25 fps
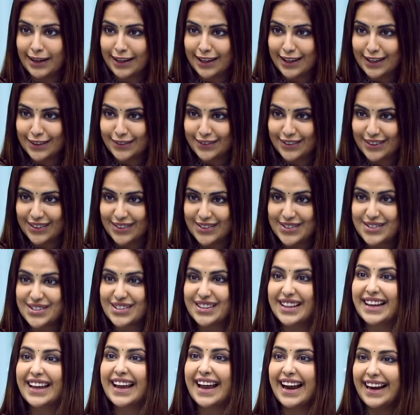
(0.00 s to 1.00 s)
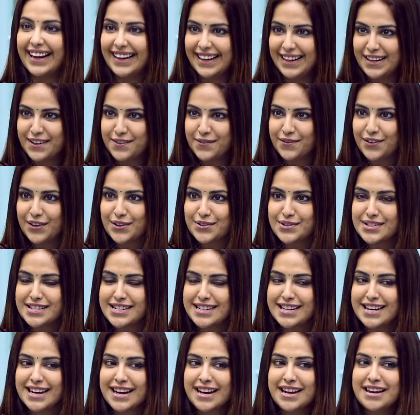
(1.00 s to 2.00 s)
balika vadhu so they get
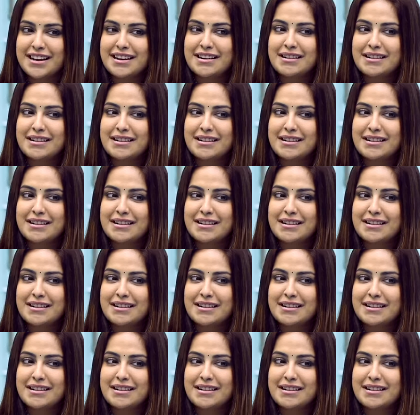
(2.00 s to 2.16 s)
confused yeah